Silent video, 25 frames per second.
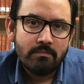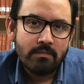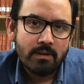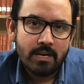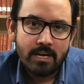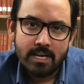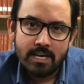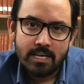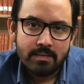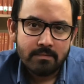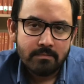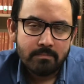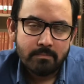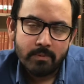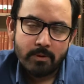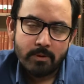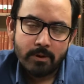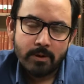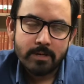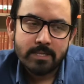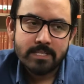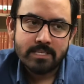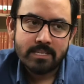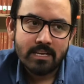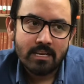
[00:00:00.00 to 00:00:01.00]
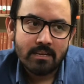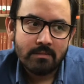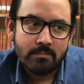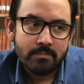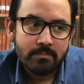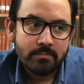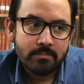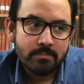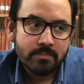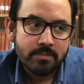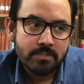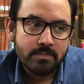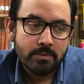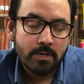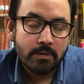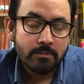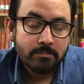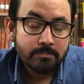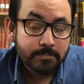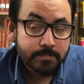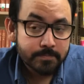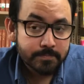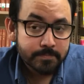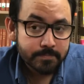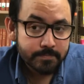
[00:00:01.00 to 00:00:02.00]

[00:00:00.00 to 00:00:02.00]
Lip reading: part time as well.